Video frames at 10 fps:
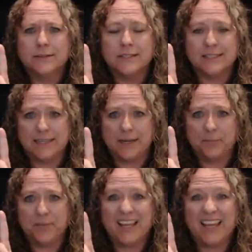D.
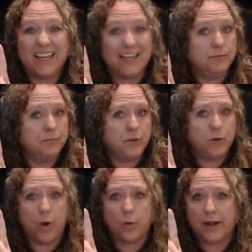E,
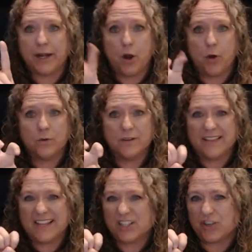you already know.
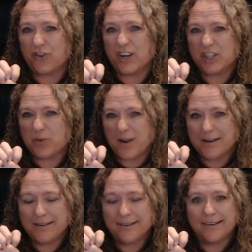That's the crushed
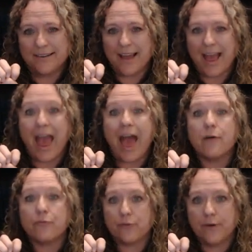one.
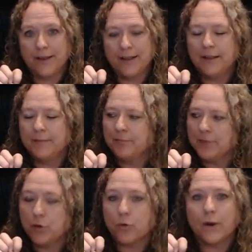F.
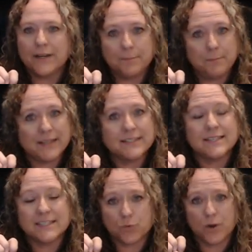You're going to mix
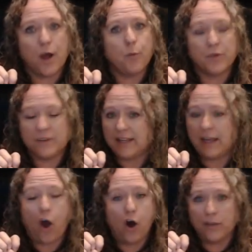this one up with D
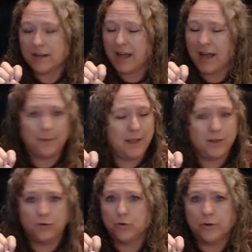all the time, and
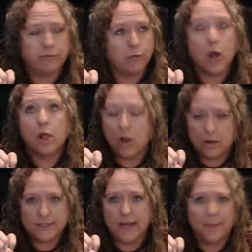you'll do it for a long
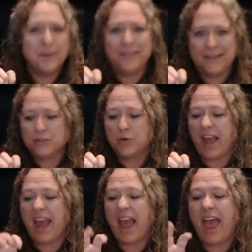time, and that's
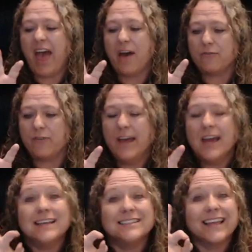okay. F
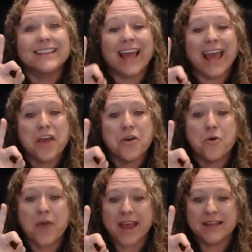is like the
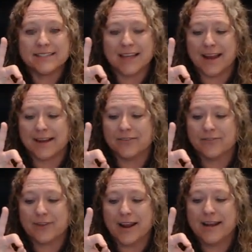A-OK sign,
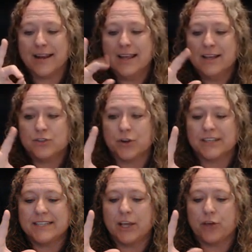right? So you're going
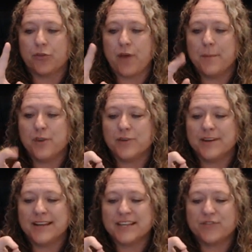to take your thumb and your
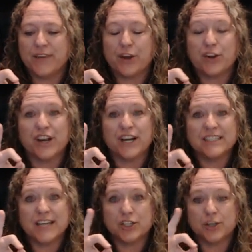index finger, you're going to
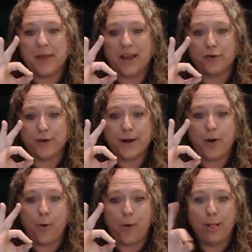touch them and create a
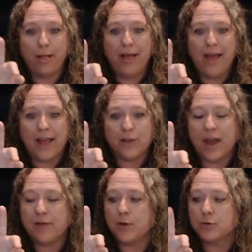hole, and you'll
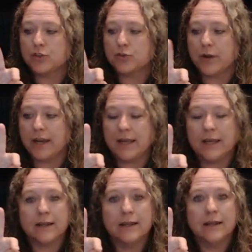have those 3
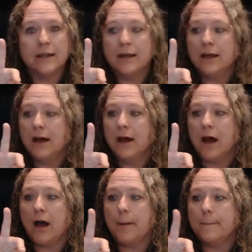
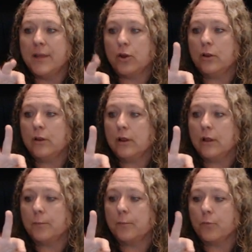middle,
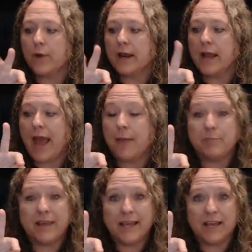ring, and
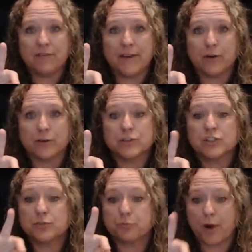pinky fingers
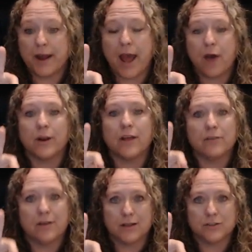spread out
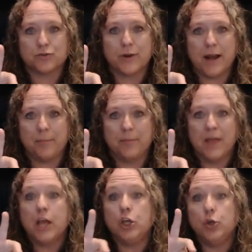straight up.
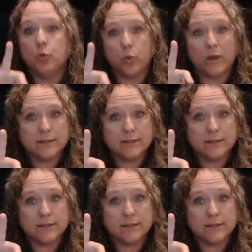You will